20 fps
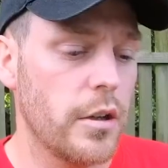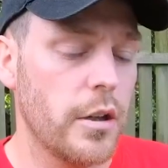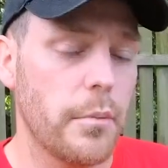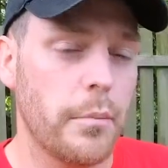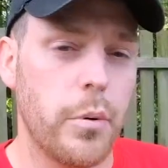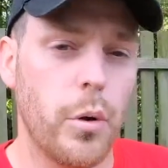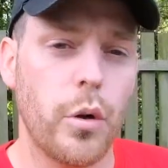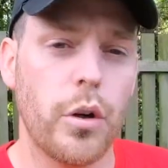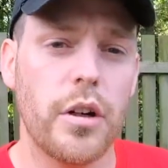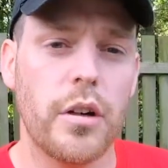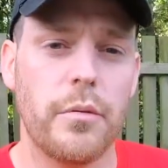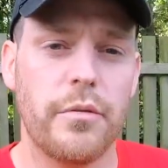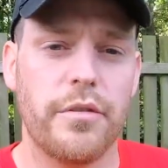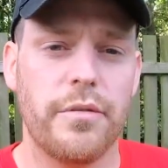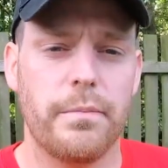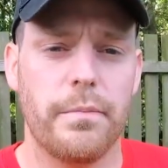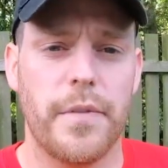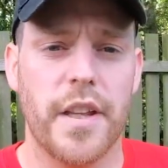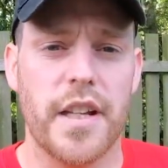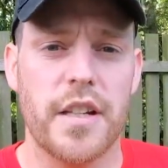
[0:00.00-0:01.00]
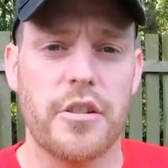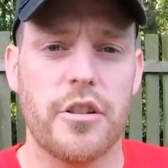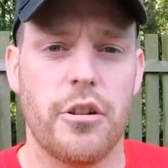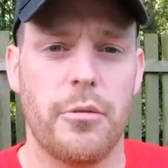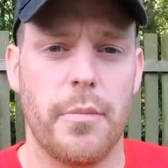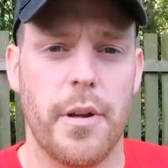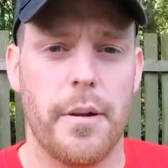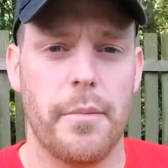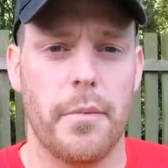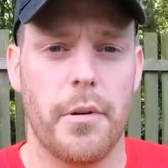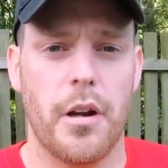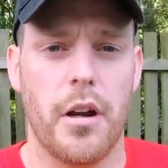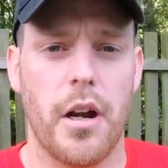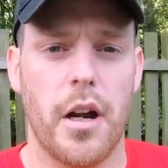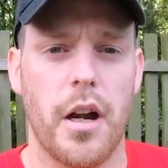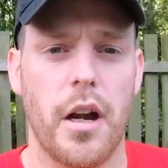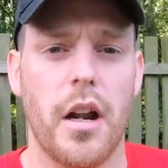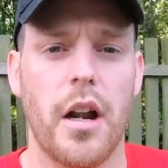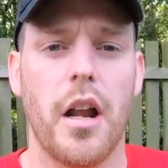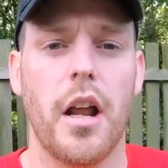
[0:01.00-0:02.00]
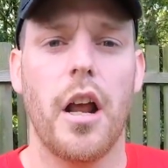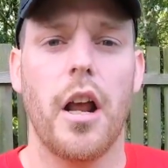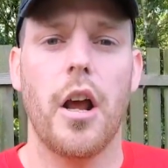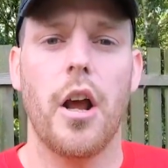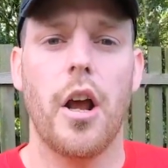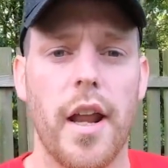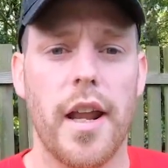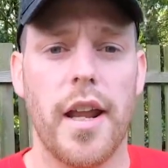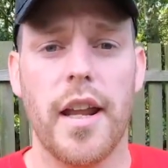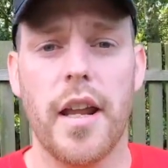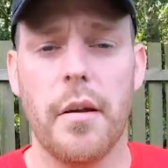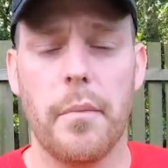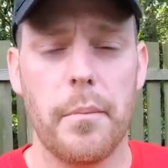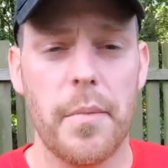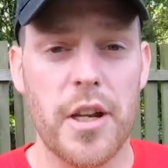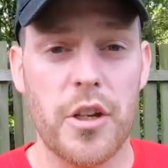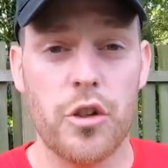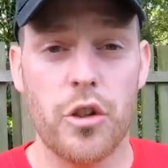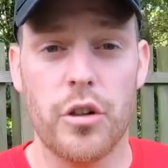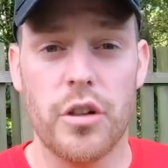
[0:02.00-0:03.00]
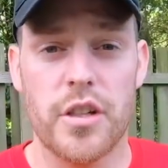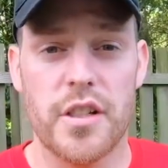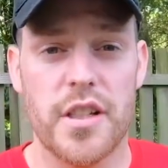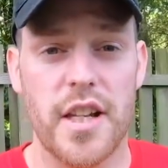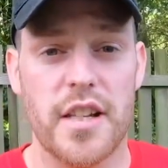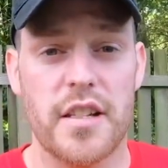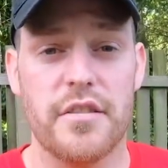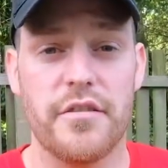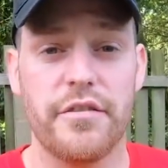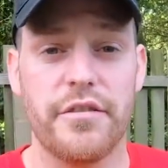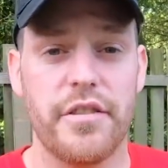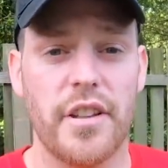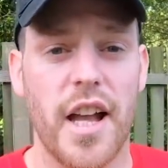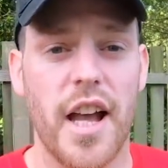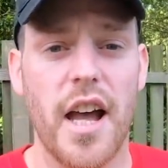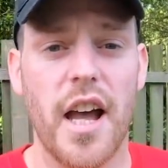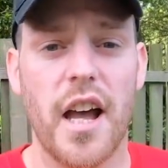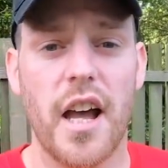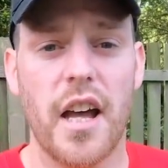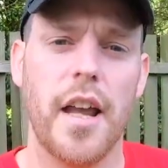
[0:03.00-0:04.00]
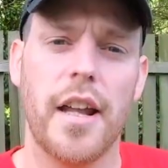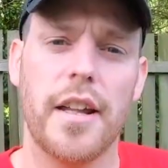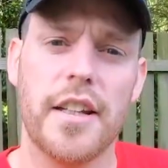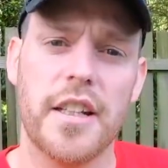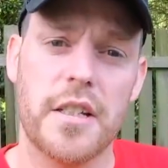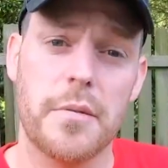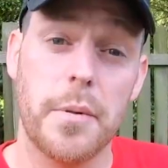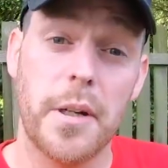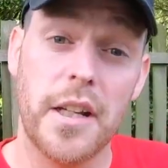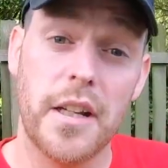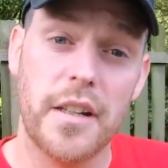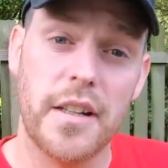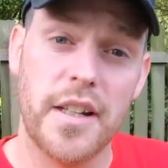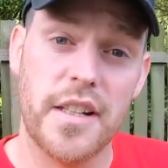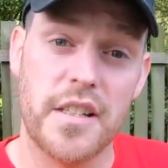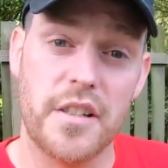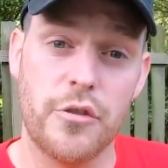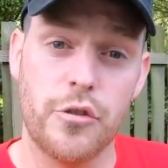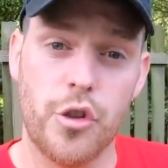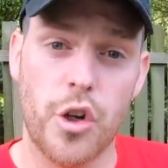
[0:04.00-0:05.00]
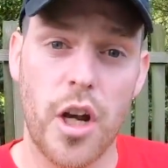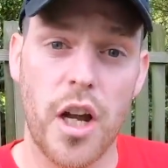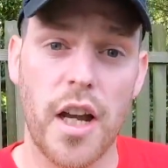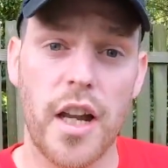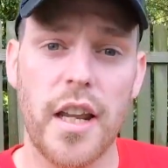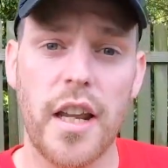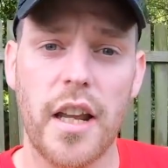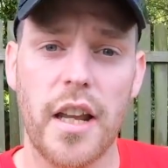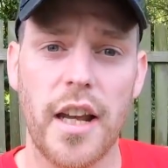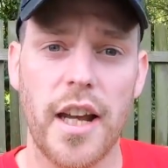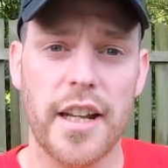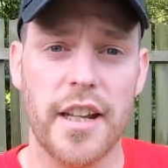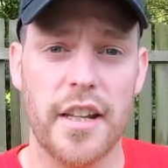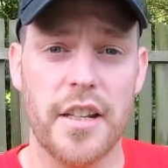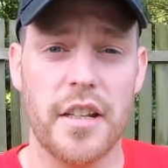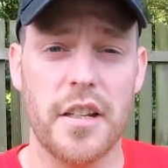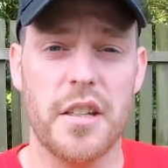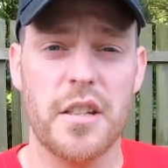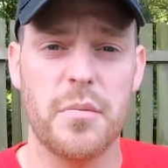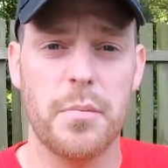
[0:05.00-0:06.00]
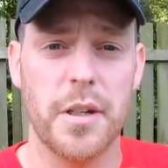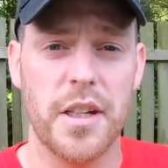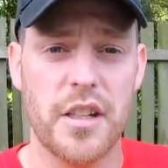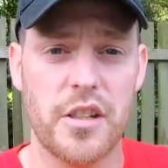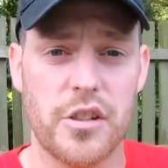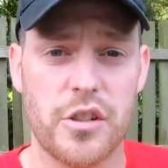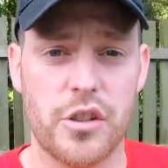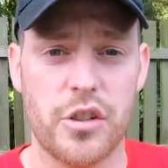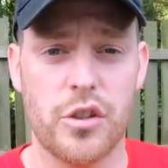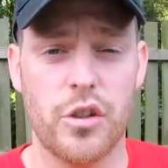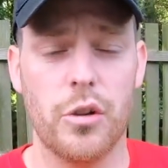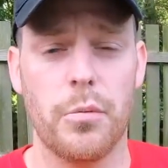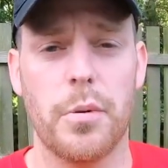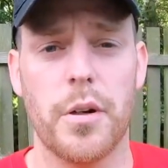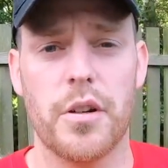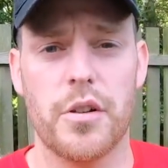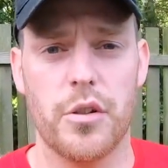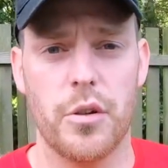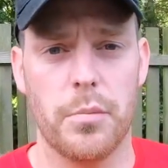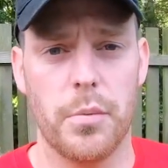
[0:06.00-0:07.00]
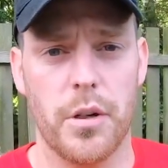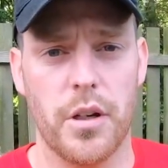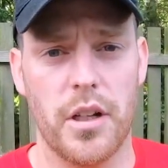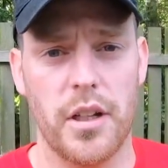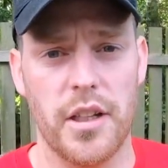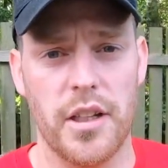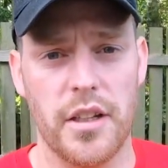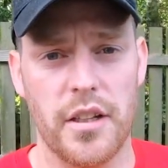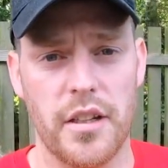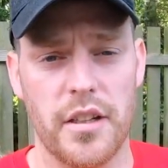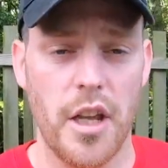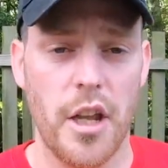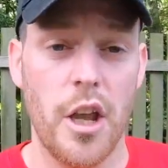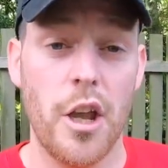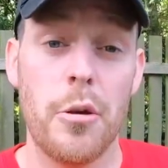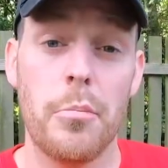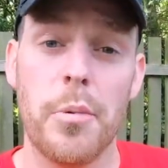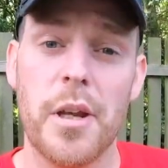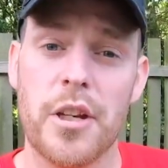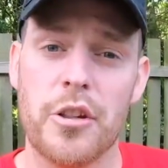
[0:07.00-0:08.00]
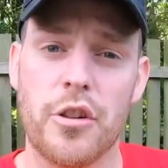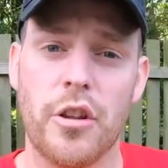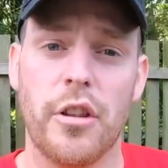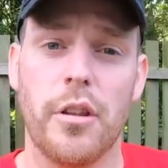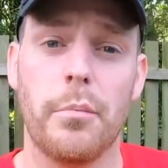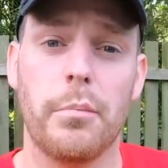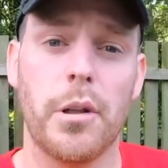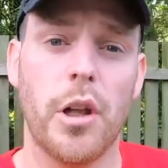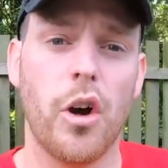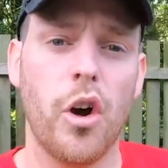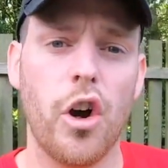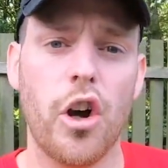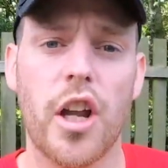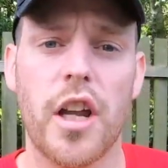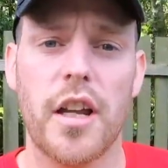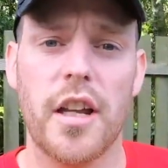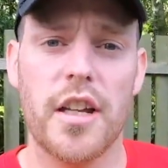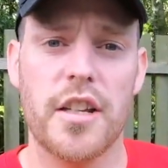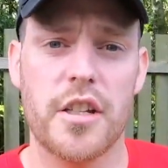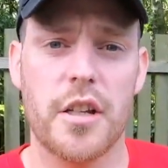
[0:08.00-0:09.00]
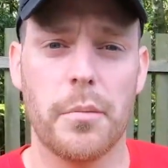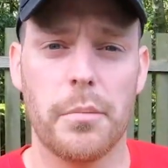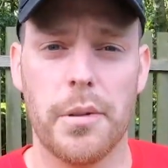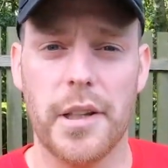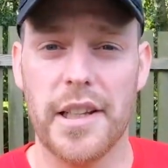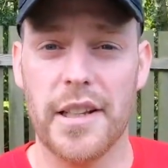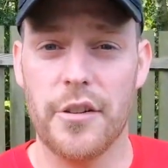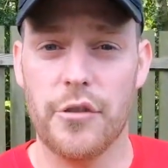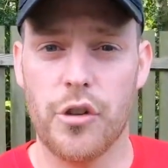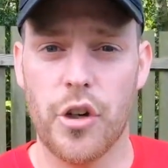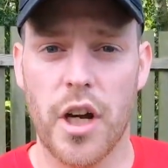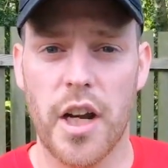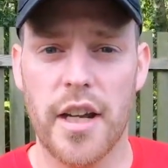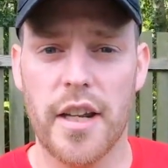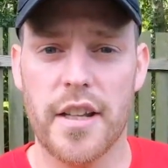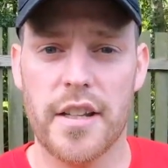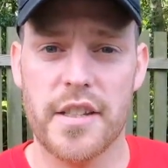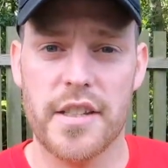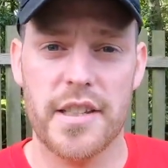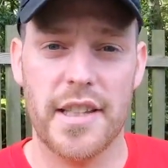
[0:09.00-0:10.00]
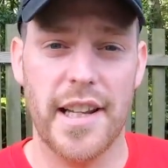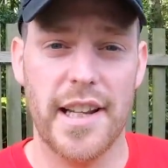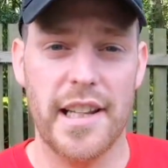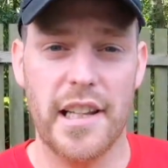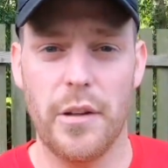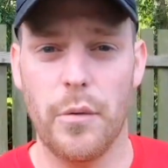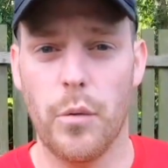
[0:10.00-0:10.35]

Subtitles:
The important things to remember are: A, make sure it's nice and flat, it needs to be nice and dry, and it needs to be super clean. Make sure the block is completely dry and slightly